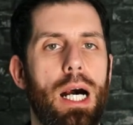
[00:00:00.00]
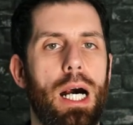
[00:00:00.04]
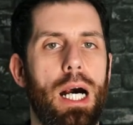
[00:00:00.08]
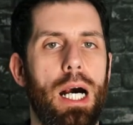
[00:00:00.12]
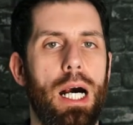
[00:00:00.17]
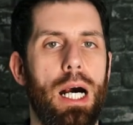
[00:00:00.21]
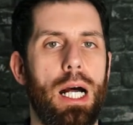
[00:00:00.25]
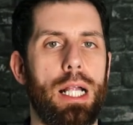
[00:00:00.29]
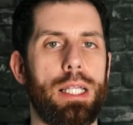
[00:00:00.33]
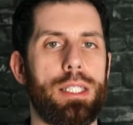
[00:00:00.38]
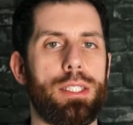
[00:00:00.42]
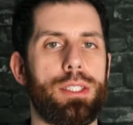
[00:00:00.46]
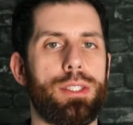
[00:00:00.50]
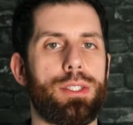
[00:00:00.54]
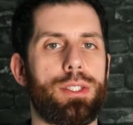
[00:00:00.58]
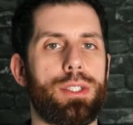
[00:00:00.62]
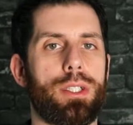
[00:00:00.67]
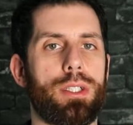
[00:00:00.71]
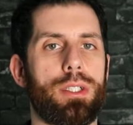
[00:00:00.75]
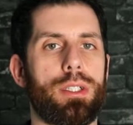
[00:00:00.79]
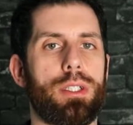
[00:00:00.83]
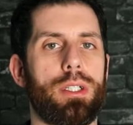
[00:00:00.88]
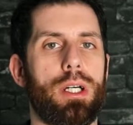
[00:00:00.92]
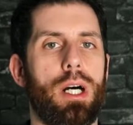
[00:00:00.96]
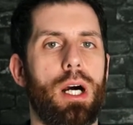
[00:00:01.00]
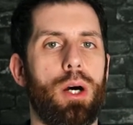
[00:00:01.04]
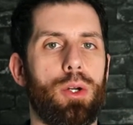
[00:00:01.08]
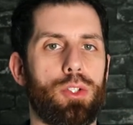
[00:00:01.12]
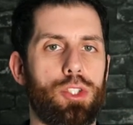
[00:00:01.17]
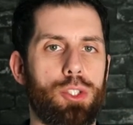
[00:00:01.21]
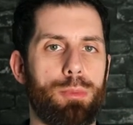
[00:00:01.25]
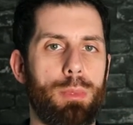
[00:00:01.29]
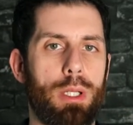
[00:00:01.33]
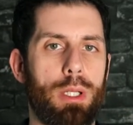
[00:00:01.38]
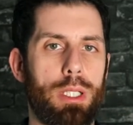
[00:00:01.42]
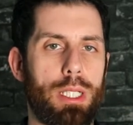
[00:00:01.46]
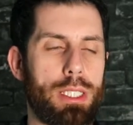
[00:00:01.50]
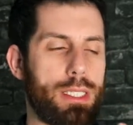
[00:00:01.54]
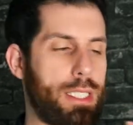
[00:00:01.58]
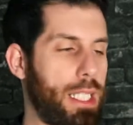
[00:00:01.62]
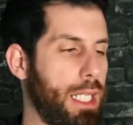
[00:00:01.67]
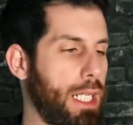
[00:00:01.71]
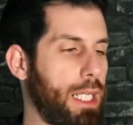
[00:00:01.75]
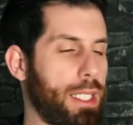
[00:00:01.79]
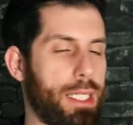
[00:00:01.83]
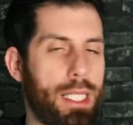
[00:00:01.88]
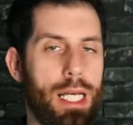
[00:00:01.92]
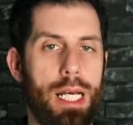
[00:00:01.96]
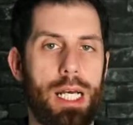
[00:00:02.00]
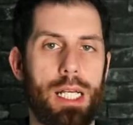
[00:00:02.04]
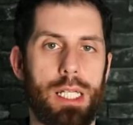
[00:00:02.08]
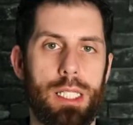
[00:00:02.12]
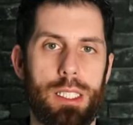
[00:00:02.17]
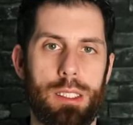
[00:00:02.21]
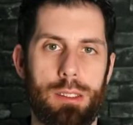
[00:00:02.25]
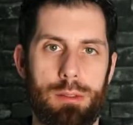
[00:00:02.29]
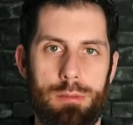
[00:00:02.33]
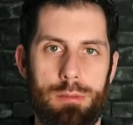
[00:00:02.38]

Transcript: and ultimately taking that,